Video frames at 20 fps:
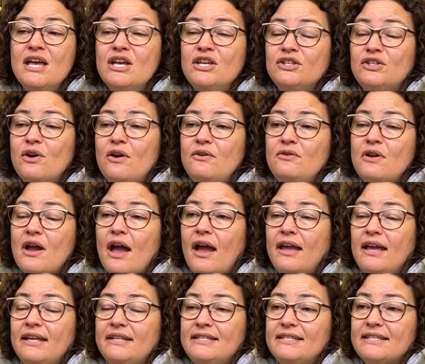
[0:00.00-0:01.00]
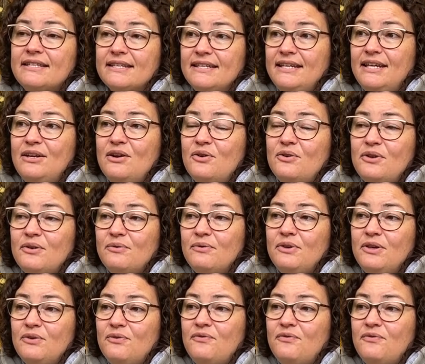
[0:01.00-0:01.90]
So it's, you know, you